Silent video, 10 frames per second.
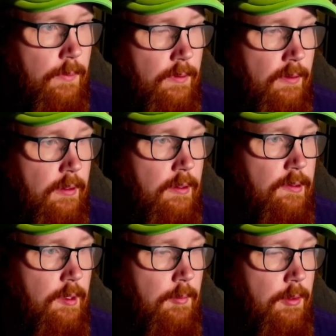So the
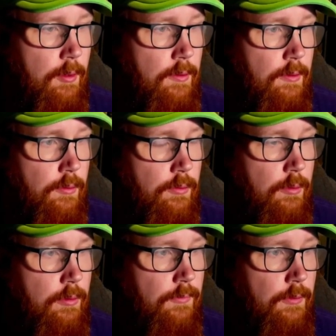same code as
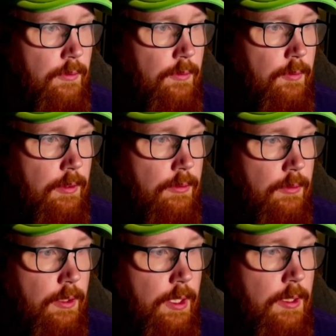usual for those who want to
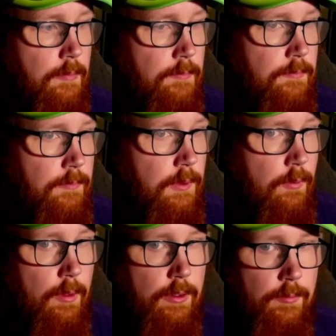join in. You're
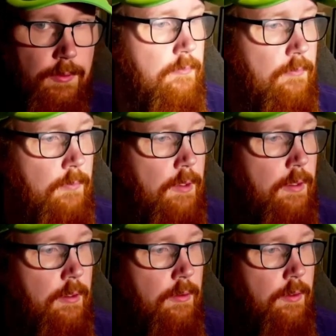welcome to. You don't